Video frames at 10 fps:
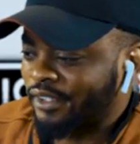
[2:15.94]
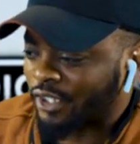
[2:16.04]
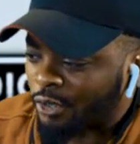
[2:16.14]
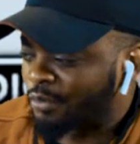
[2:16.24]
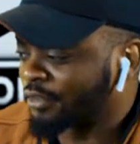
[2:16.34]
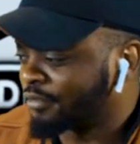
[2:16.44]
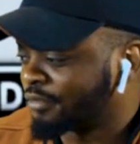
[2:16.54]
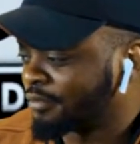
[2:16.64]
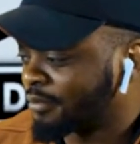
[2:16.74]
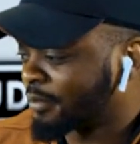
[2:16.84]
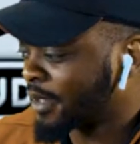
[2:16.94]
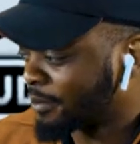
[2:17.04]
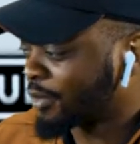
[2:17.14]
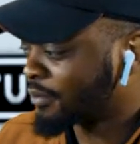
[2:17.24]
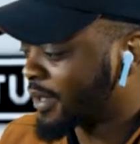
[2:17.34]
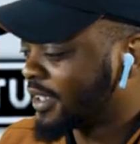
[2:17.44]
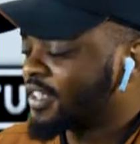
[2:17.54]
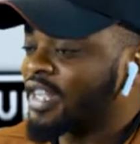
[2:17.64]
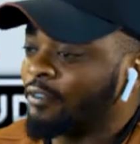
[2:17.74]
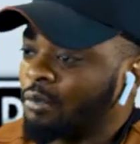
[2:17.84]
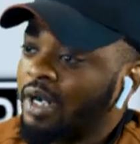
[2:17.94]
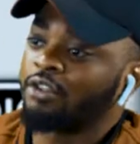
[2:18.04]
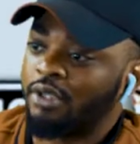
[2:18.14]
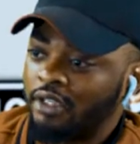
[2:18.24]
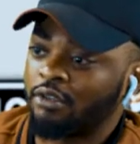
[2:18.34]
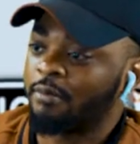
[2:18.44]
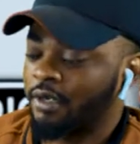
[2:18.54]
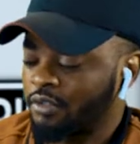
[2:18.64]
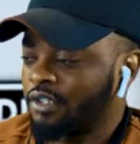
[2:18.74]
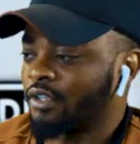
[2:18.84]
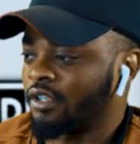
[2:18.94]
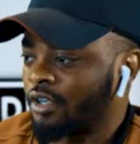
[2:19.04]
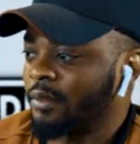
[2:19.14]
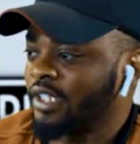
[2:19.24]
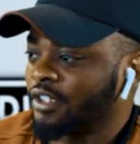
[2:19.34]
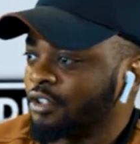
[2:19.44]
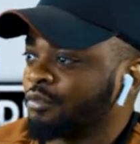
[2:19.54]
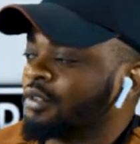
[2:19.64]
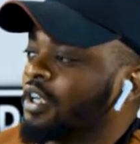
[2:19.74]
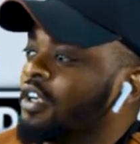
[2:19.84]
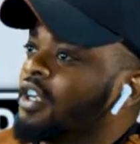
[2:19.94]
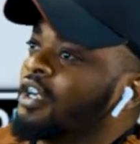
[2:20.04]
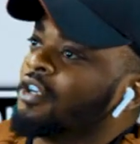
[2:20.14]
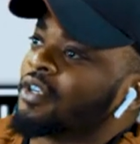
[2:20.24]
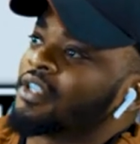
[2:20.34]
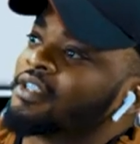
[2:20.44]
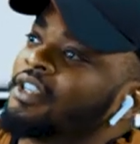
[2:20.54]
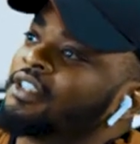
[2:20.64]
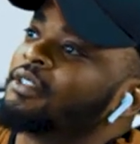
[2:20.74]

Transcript: a couple of my, my things I've done. I, I told him I was a, a comedian too. So I sent